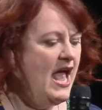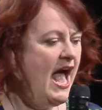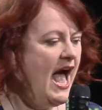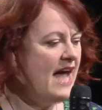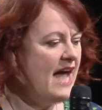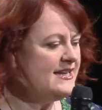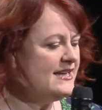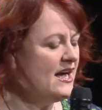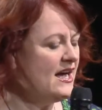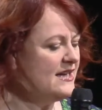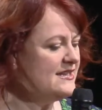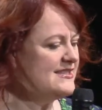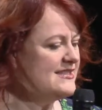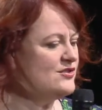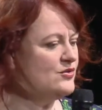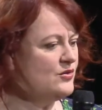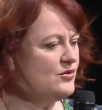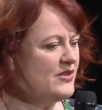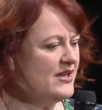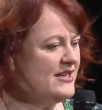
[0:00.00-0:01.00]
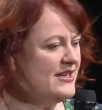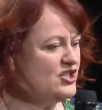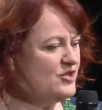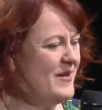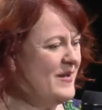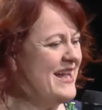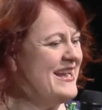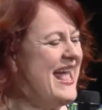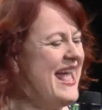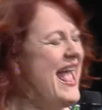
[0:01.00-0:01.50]
And yet I saw that in
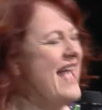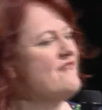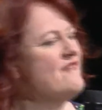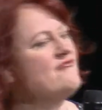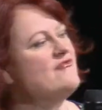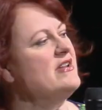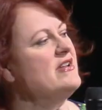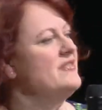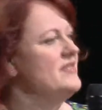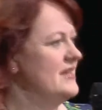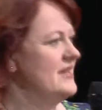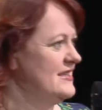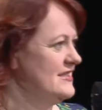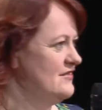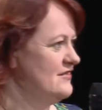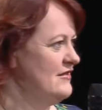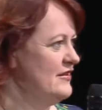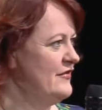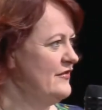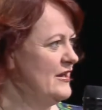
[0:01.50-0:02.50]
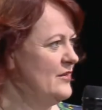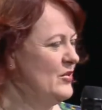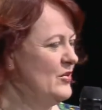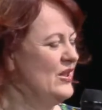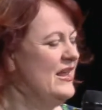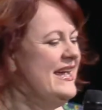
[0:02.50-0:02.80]
Japan, everything's a refillable.